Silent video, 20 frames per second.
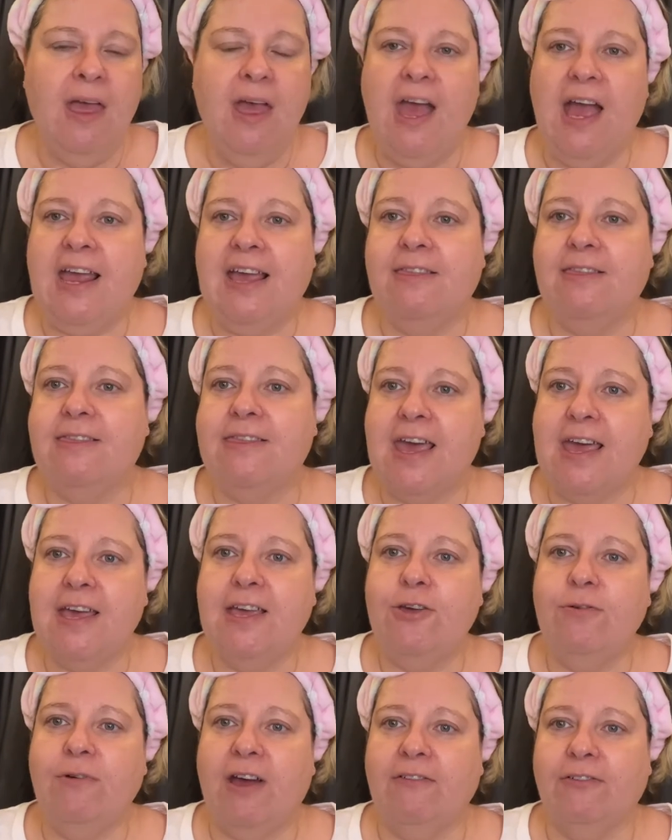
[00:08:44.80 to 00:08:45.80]
And thank
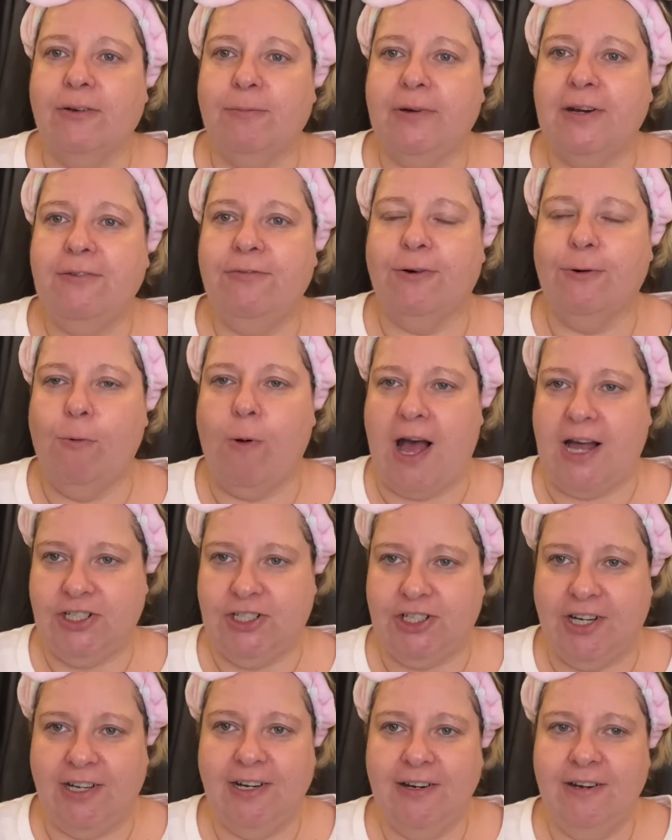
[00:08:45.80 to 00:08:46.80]
you everybody for
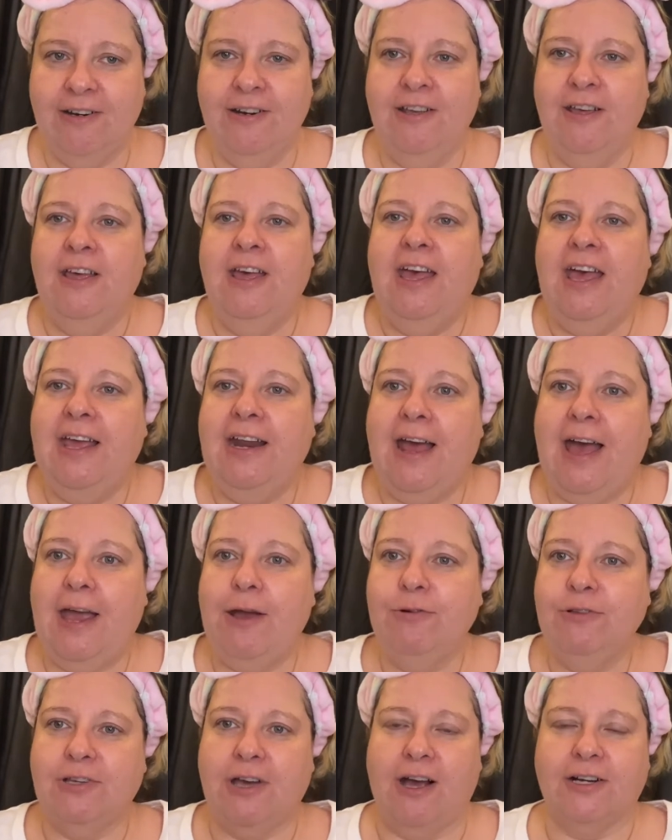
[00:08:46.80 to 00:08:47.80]
watching. And I
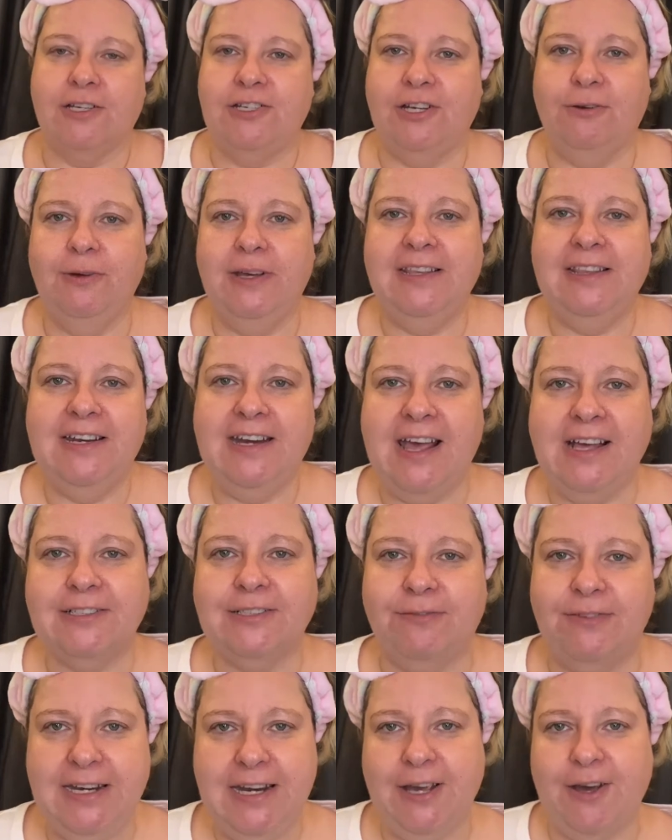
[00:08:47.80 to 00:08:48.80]
will talk to you in the next
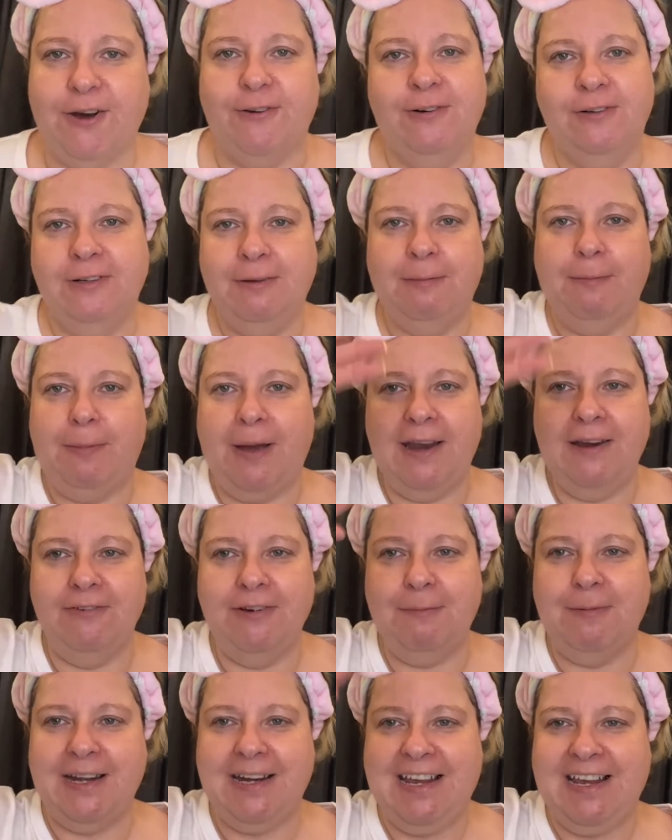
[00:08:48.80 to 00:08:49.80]
video. Bye
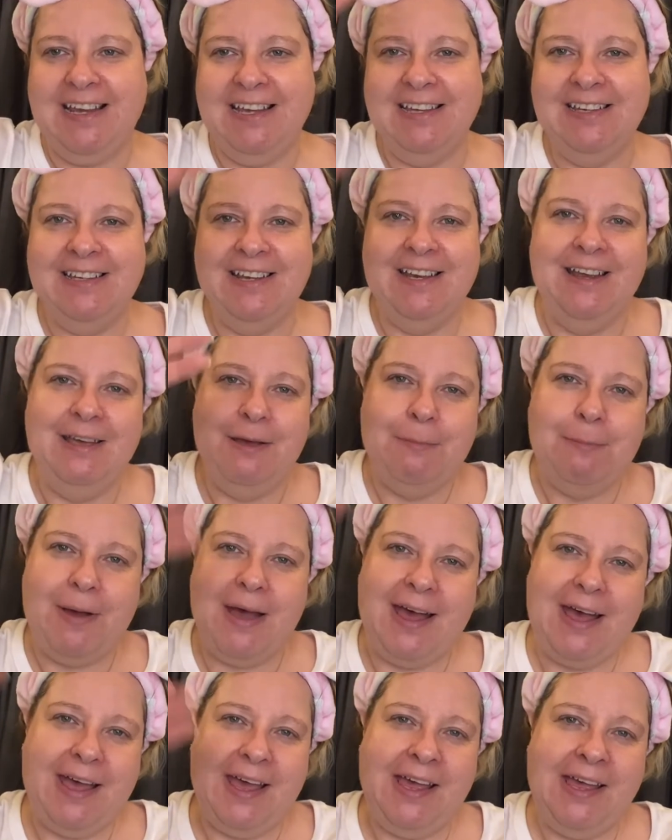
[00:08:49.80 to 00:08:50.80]
everybody.
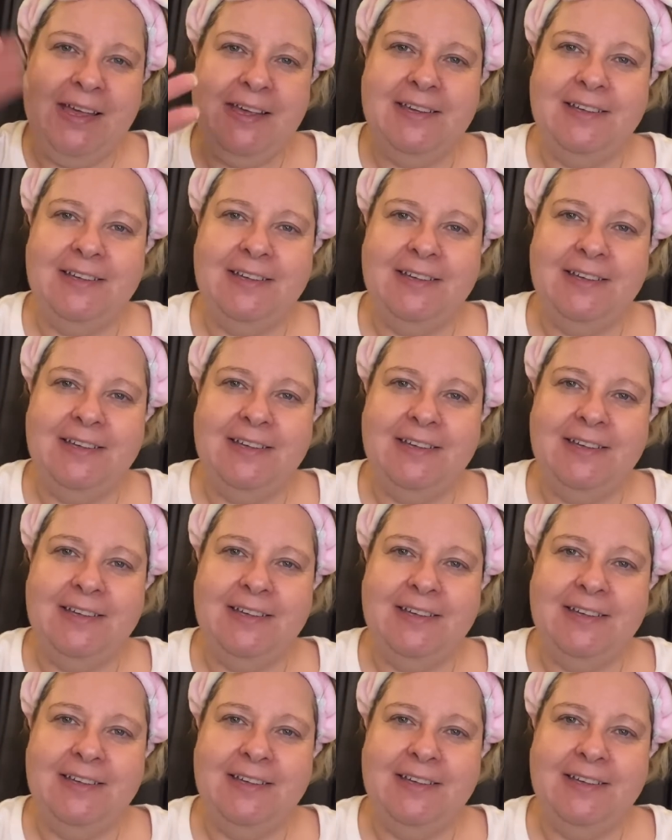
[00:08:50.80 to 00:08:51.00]
Bye.